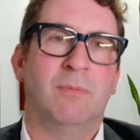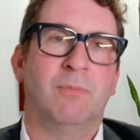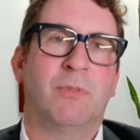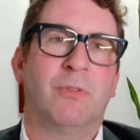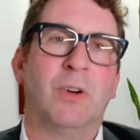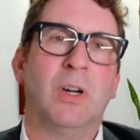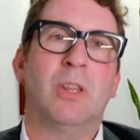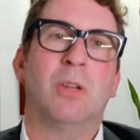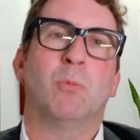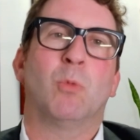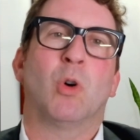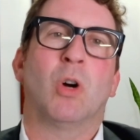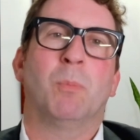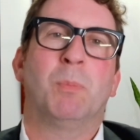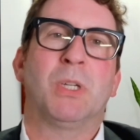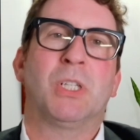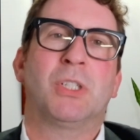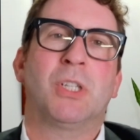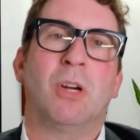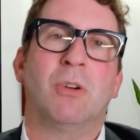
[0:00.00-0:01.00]
Furthermore,
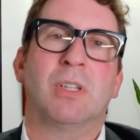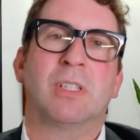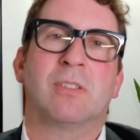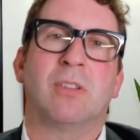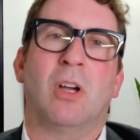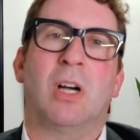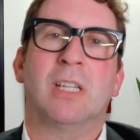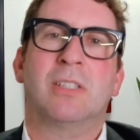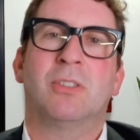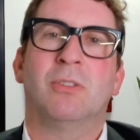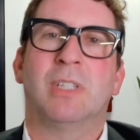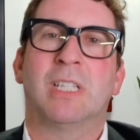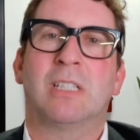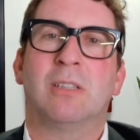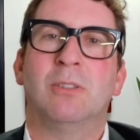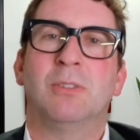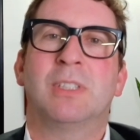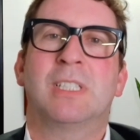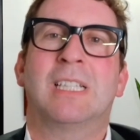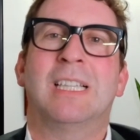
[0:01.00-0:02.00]
Pashota's lawsuit
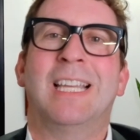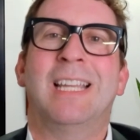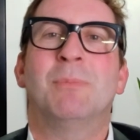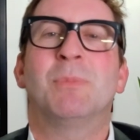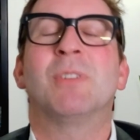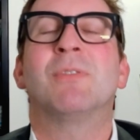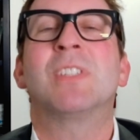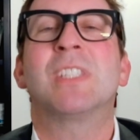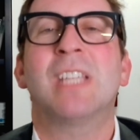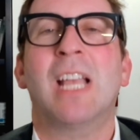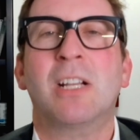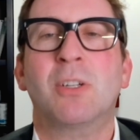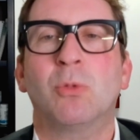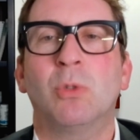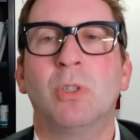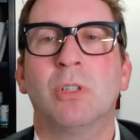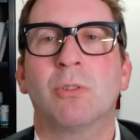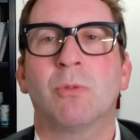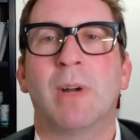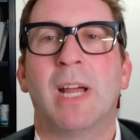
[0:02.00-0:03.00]
includes claims of
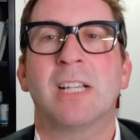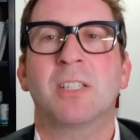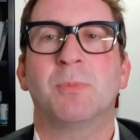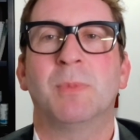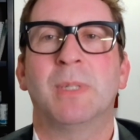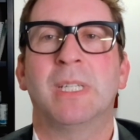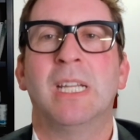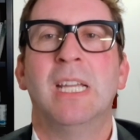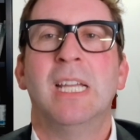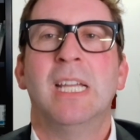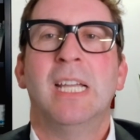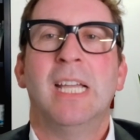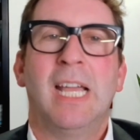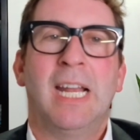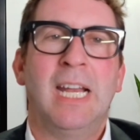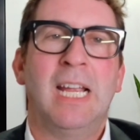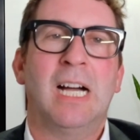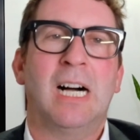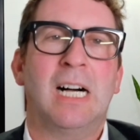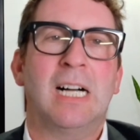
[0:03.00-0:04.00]
sexual harassment in
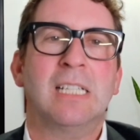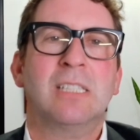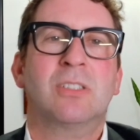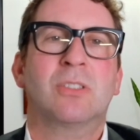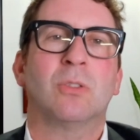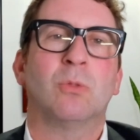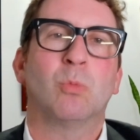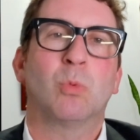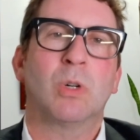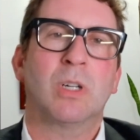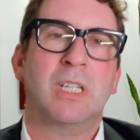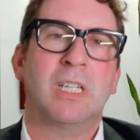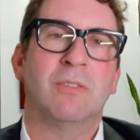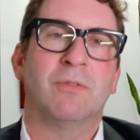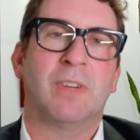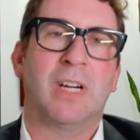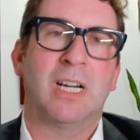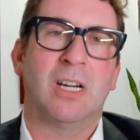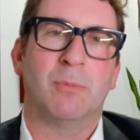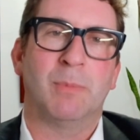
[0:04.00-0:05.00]
a hostile work
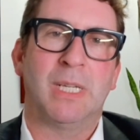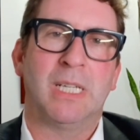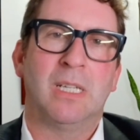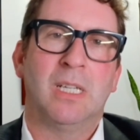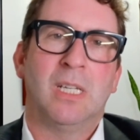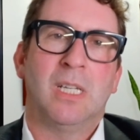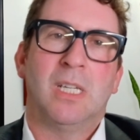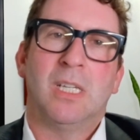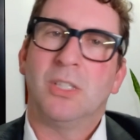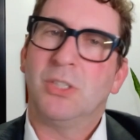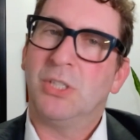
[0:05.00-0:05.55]
environment. She